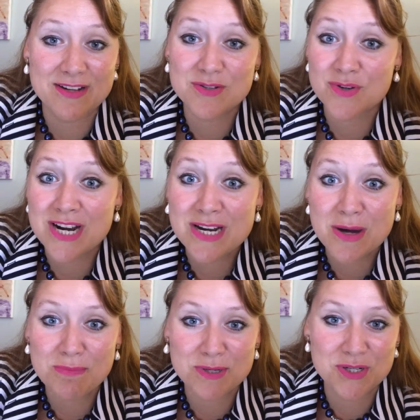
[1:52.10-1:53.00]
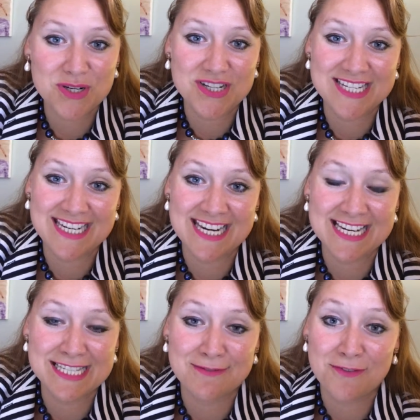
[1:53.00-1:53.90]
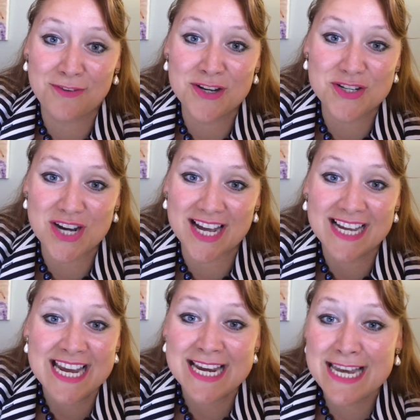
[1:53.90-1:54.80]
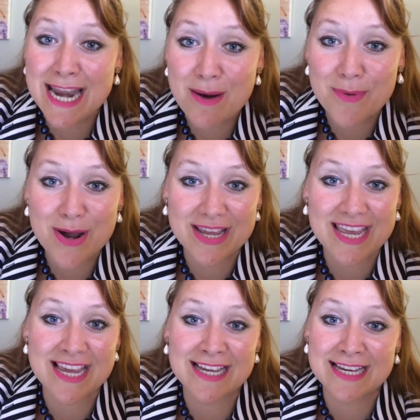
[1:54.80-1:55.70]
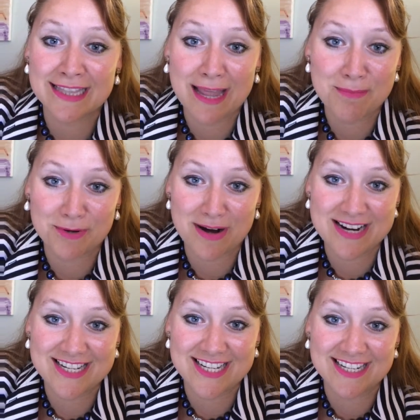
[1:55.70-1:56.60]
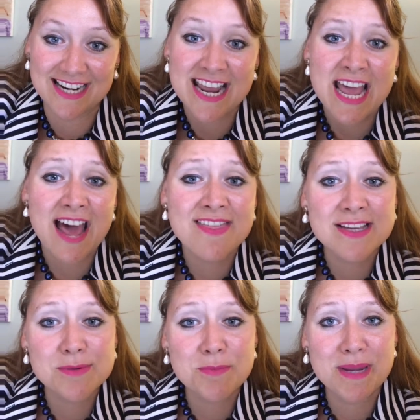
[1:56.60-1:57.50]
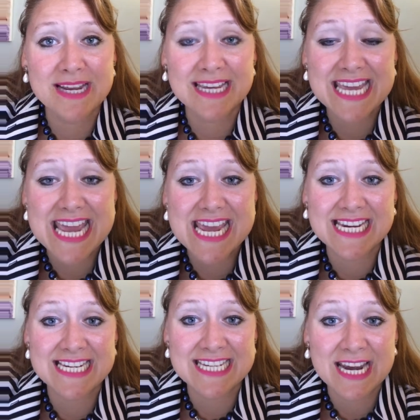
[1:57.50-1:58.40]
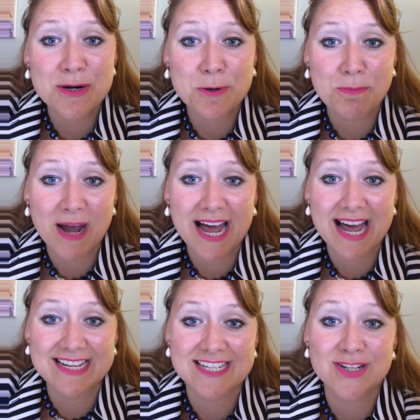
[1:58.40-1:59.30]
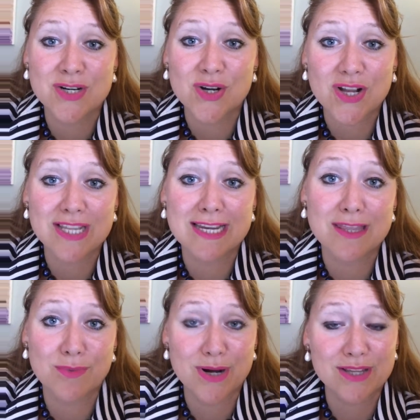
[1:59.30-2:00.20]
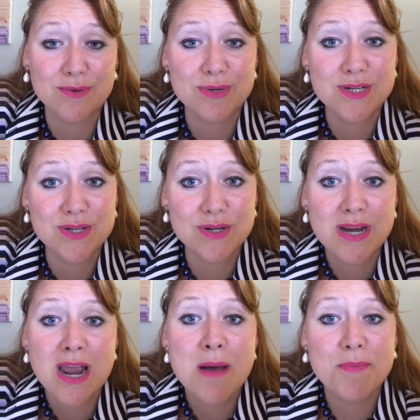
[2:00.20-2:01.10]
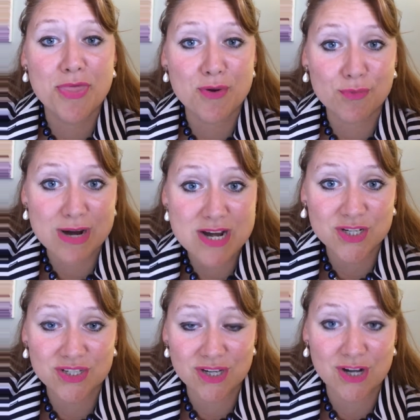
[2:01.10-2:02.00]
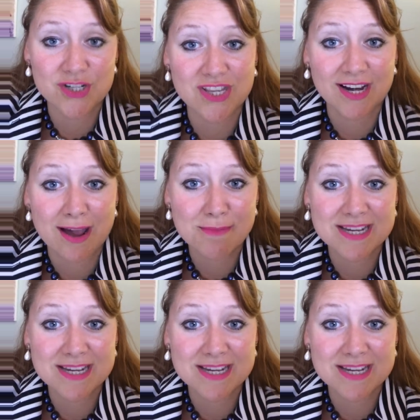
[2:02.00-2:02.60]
training opportunities, for future networking and collaboration. And this will be a key and integral part to not only the work that we do, but the research that I'm